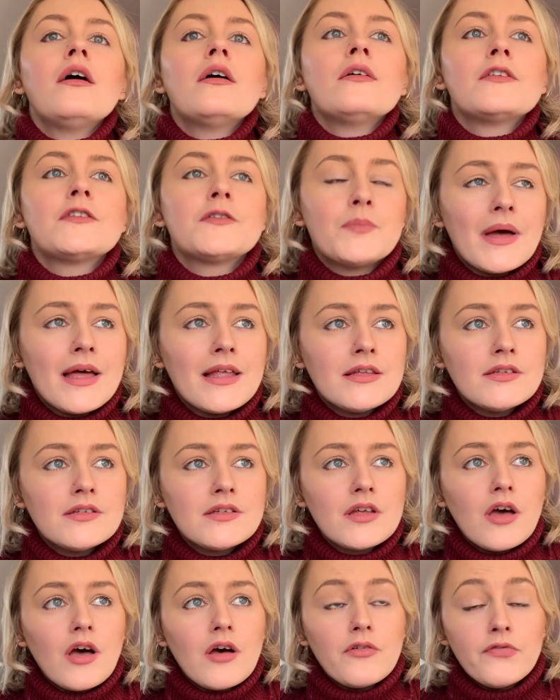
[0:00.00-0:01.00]
Spend
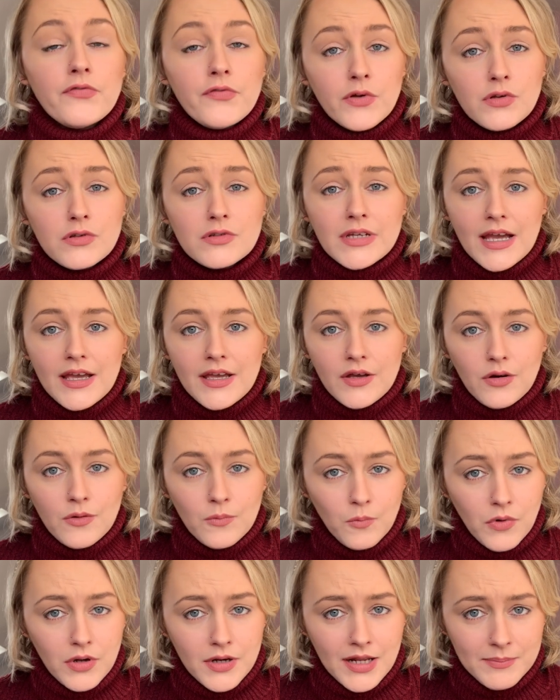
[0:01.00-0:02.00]
a full day on
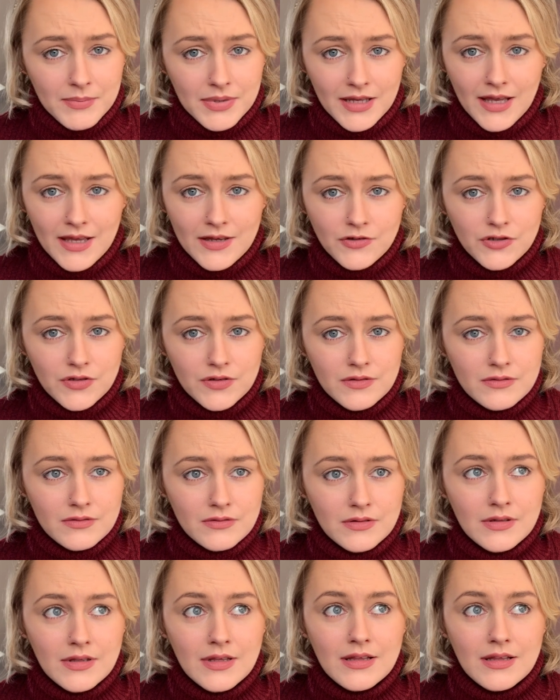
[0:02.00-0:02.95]
one application,